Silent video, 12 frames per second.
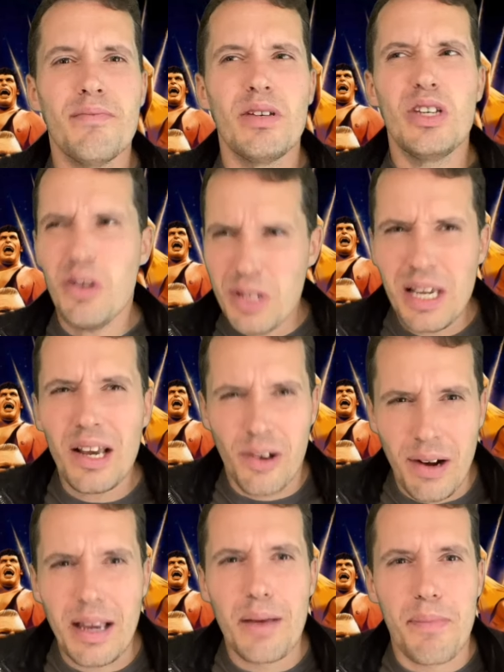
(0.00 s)
using a
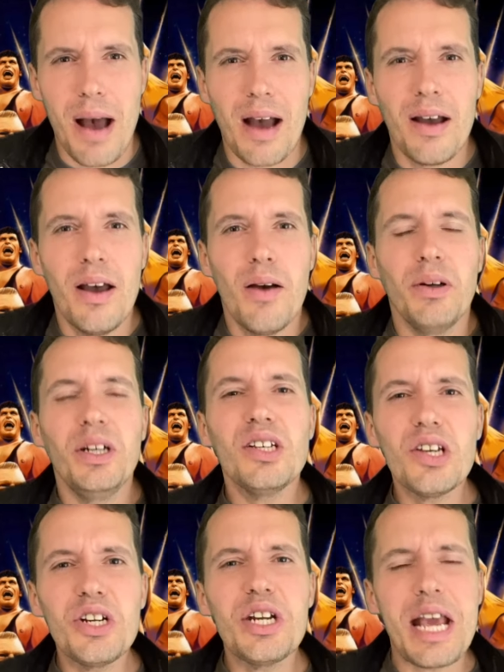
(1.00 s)
cricket bat, which is
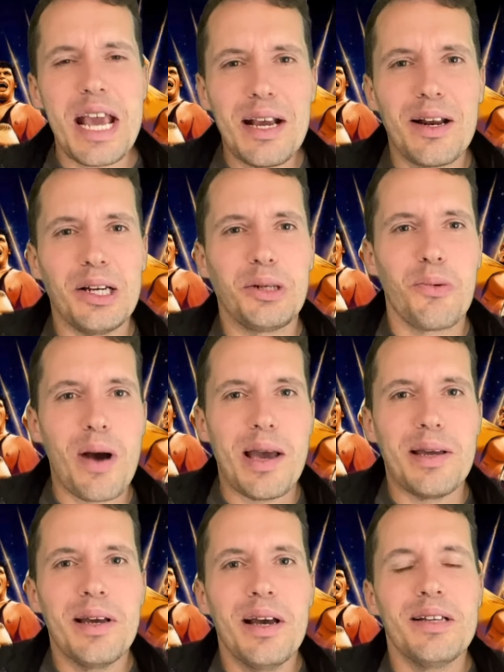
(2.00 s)
such an English
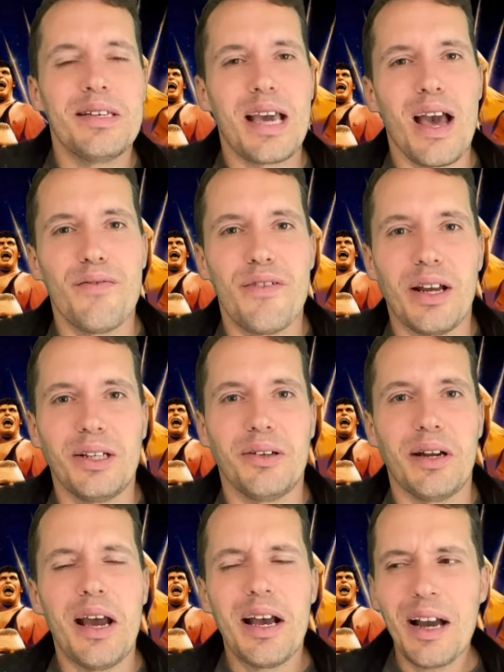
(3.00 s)
way to get a
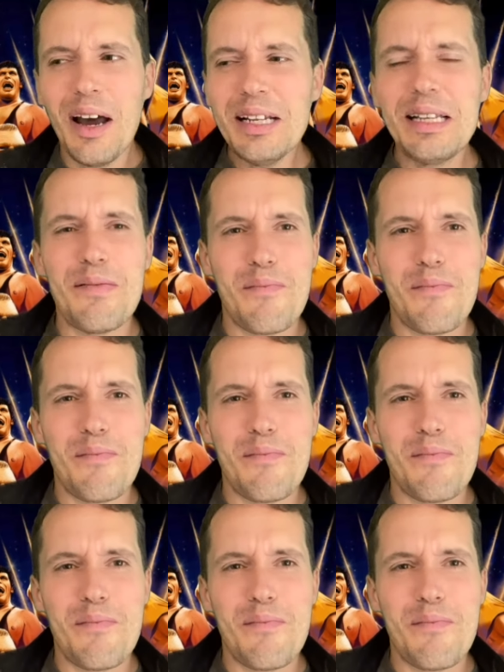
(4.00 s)
victory. Kind of didn't